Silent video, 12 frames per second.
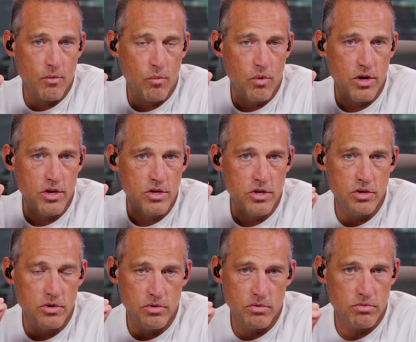would
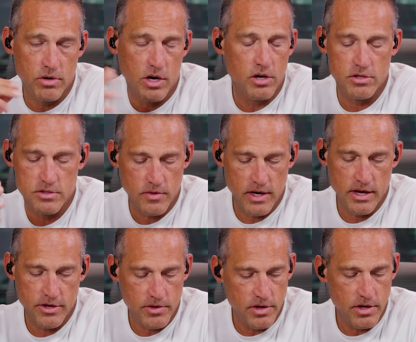you, regardless of what aisle
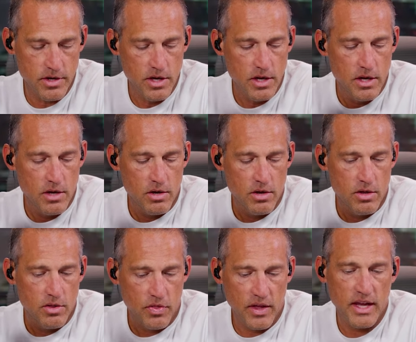you're on,
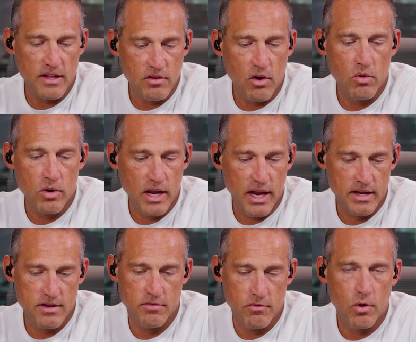think it's okay
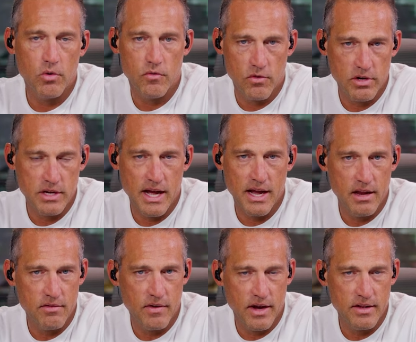to vote for a
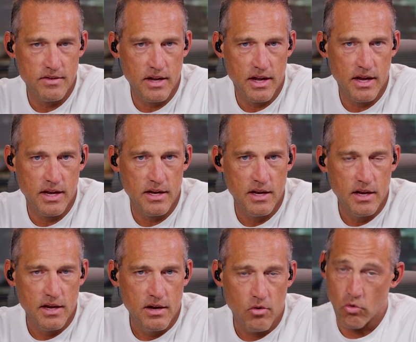Dianne Feinstein
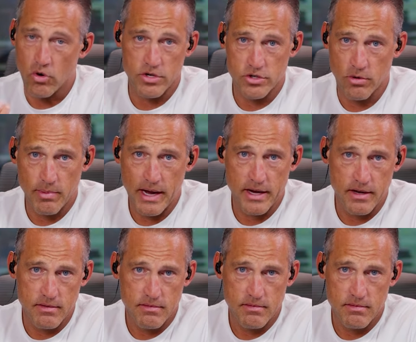or a Joe Biden?
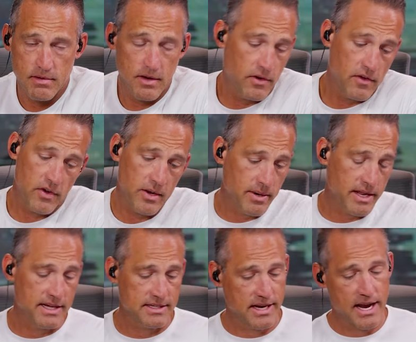If, if anybody
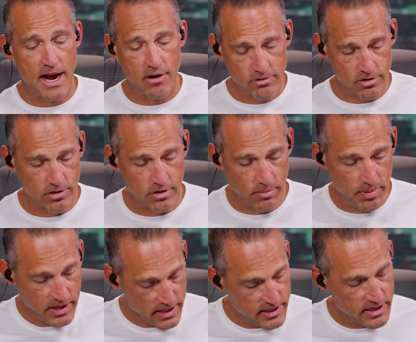has a counter
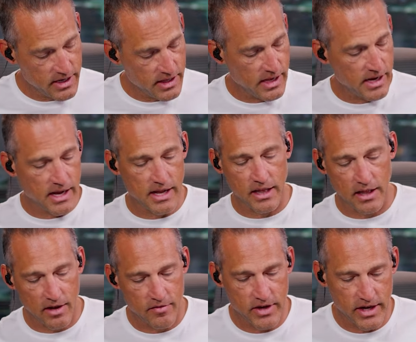opinion to that, I'd
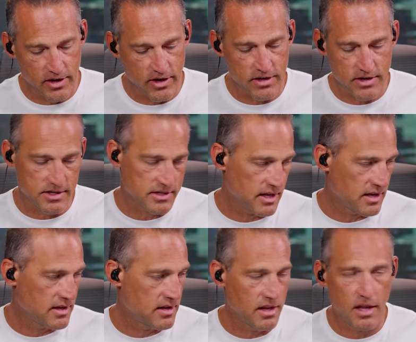love to hear it because I'd
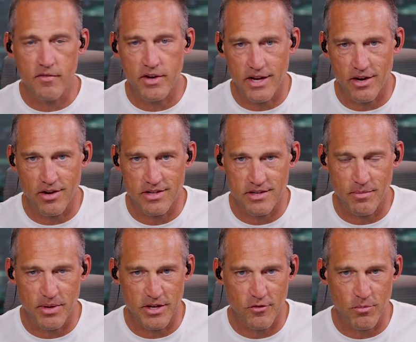love to hear
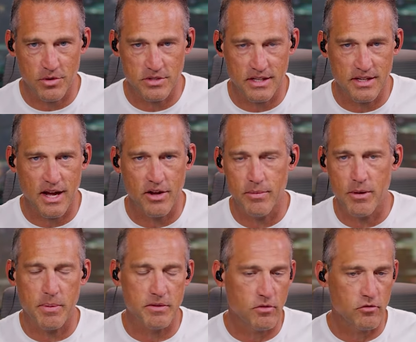opinions from both sides of Hit me
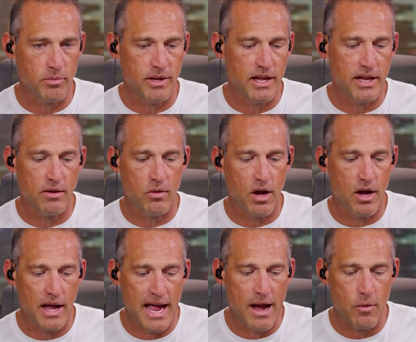up on social media uh,
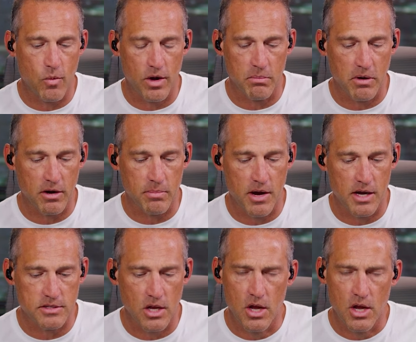at one Mark Moss